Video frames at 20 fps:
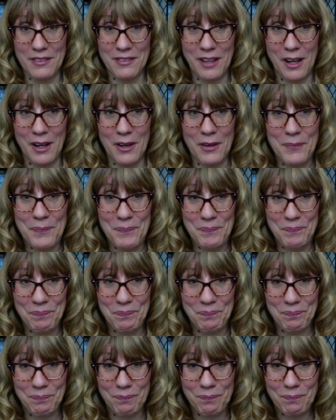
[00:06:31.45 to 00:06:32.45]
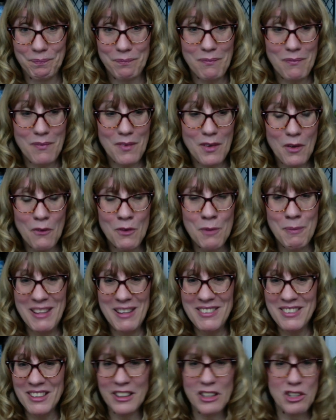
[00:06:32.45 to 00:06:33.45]
So we
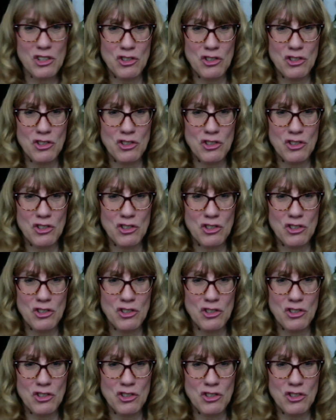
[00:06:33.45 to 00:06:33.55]
basically